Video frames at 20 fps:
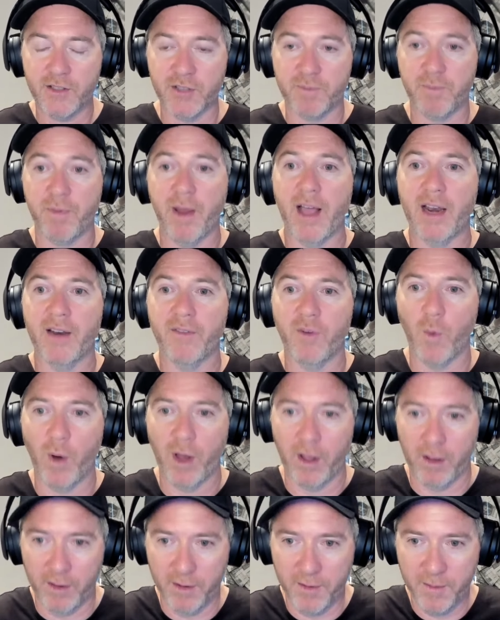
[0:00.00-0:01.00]
just hell of a
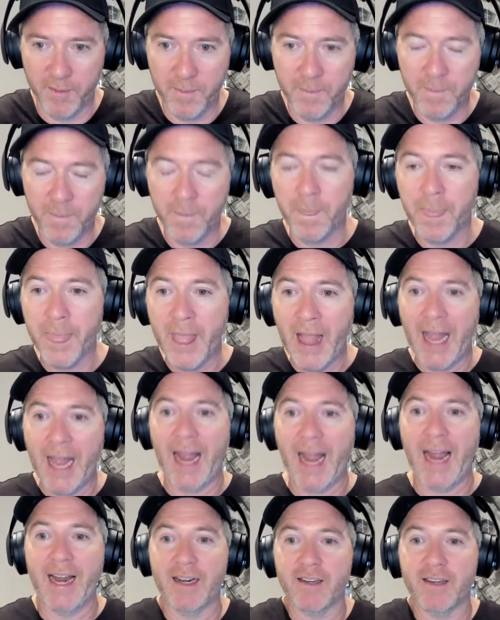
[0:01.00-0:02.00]
well.
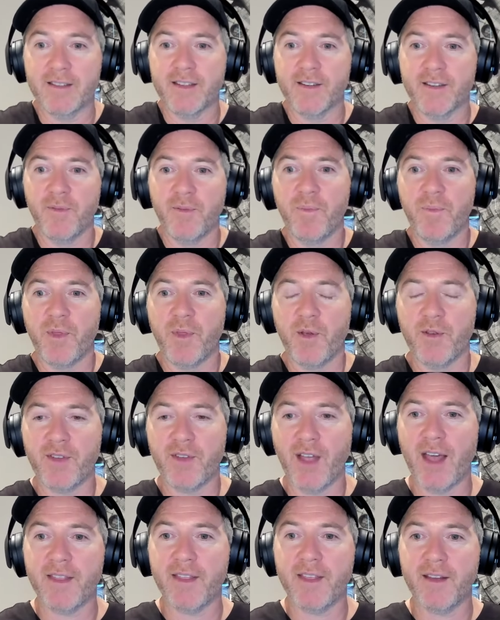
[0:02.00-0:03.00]
And
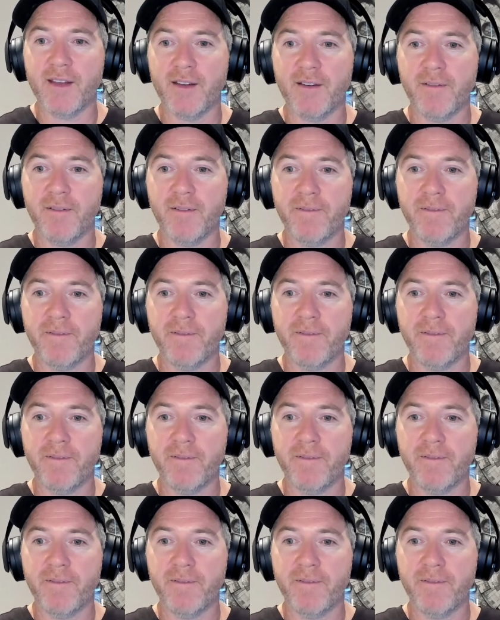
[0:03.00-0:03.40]
those other